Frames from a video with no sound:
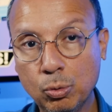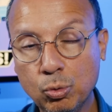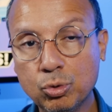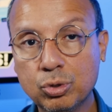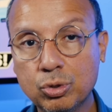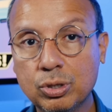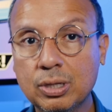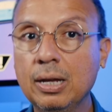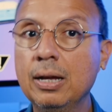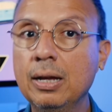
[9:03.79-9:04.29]
like
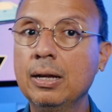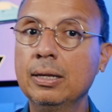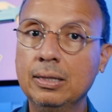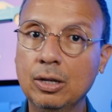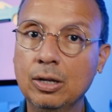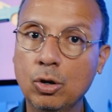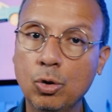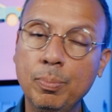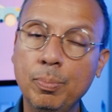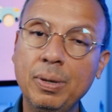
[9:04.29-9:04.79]
it?
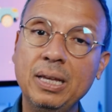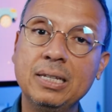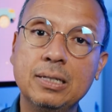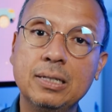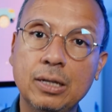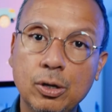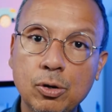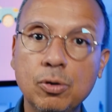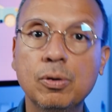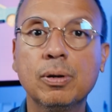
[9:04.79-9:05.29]
Does it convince
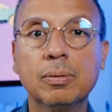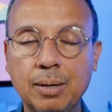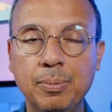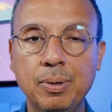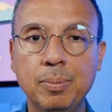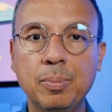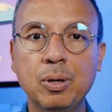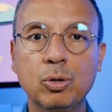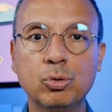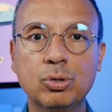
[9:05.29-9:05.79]
you? No?
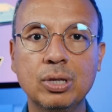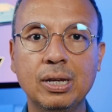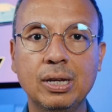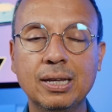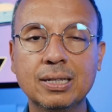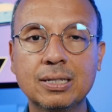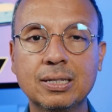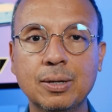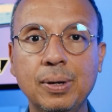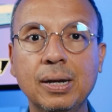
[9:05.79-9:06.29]
I'd also like
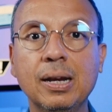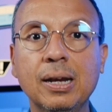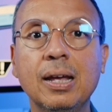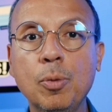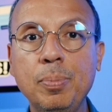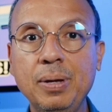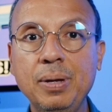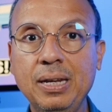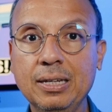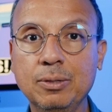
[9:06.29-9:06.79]
to know what you
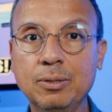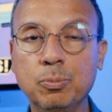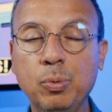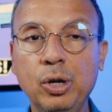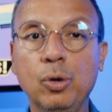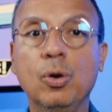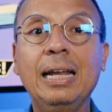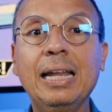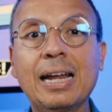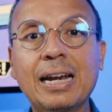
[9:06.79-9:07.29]
think.
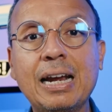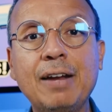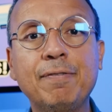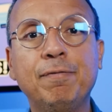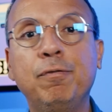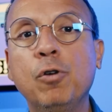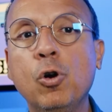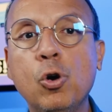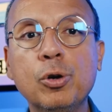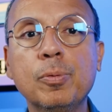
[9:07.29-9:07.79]
Well, the
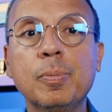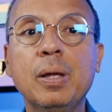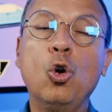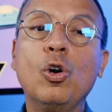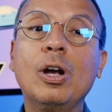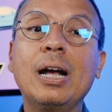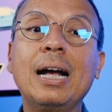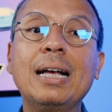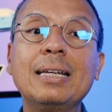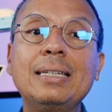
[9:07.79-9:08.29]

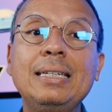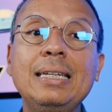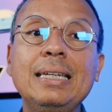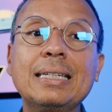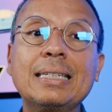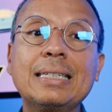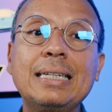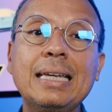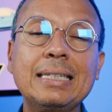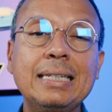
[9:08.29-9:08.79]
recreational
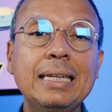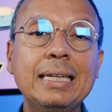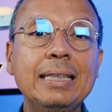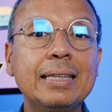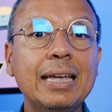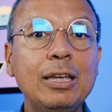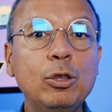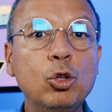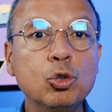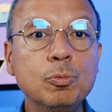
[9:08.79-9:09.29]
activity vehicle
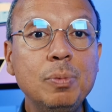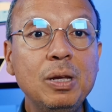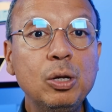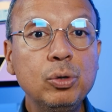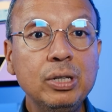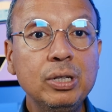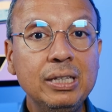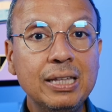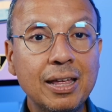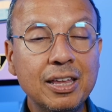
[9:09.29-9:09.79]

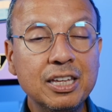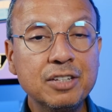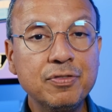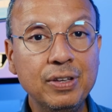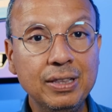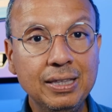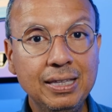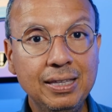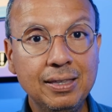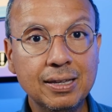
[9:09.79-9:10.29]
4 with almost
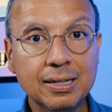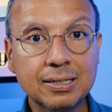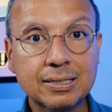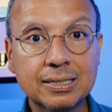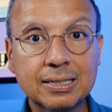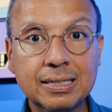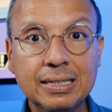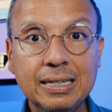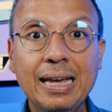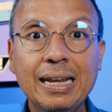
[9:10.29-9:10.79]

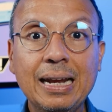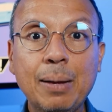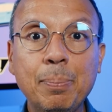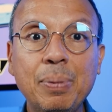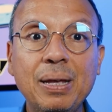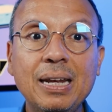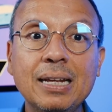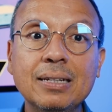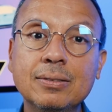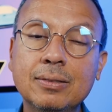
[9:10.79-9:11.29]
62,000
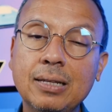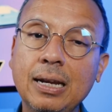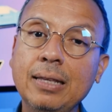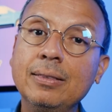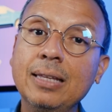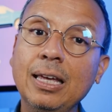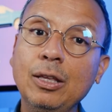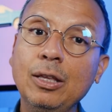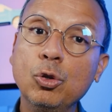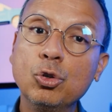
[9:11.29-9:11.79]
units sold in
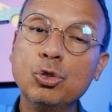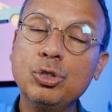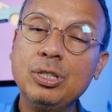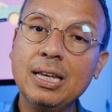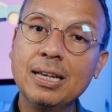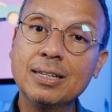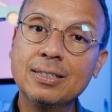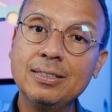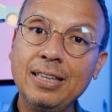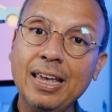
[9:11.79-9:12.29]
just
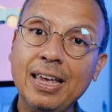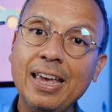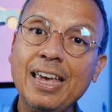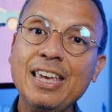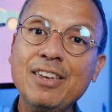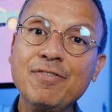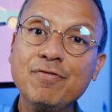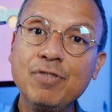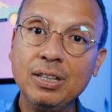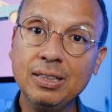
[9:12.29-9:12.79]
32 days of
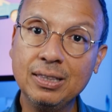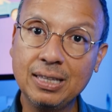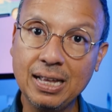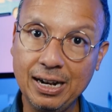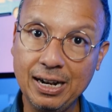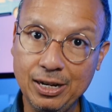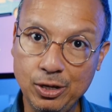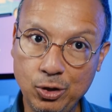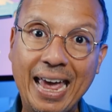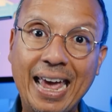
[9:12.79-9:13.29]
inventory.
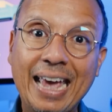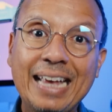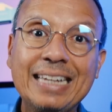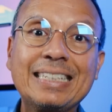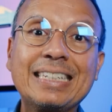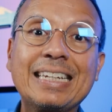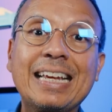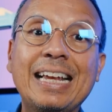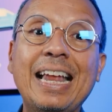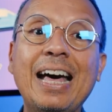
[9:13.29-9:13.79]

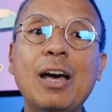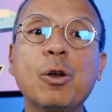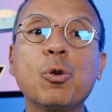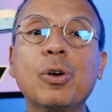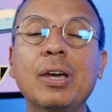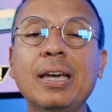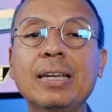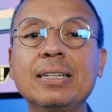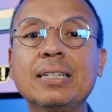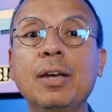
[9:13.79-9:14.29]
The
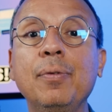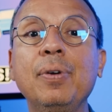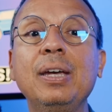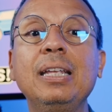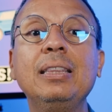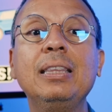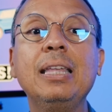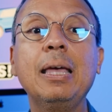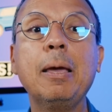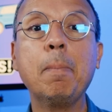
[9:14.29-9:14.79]
recreational
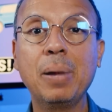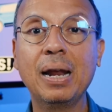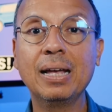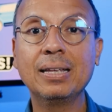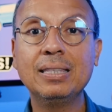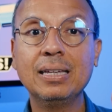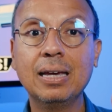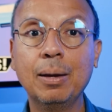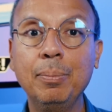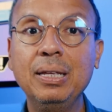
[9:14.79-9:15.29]
activity
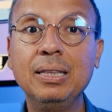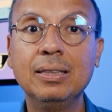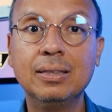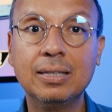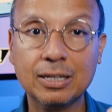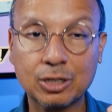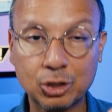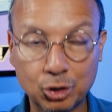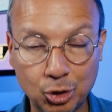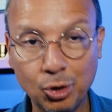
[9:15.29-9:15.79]
vehicle
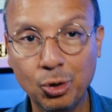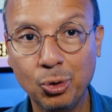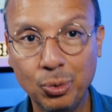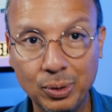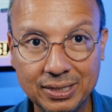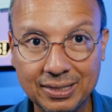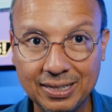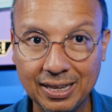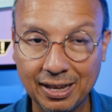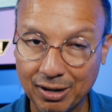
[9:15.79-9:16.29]
4
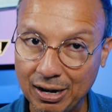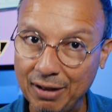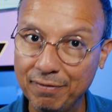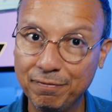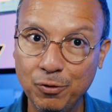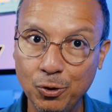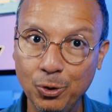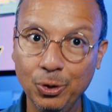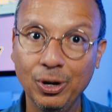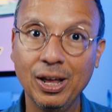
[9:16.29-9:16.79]
hybrid is an easy